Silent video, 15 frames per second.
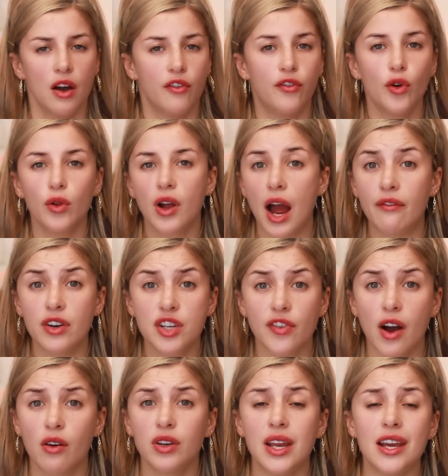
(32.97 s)
full coverage
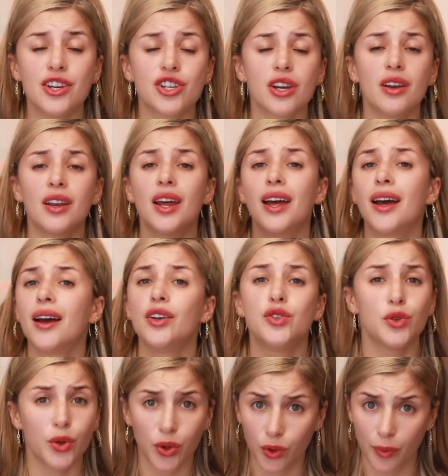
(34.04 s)
foundation,
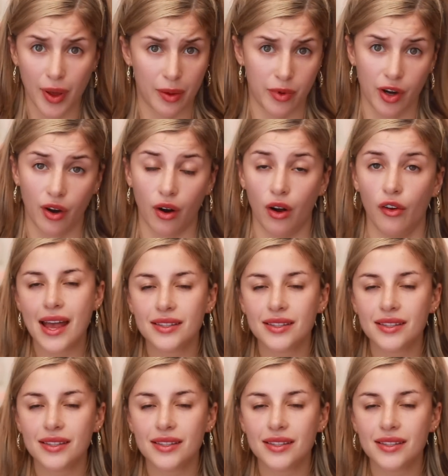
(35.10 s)
do you, baby girl.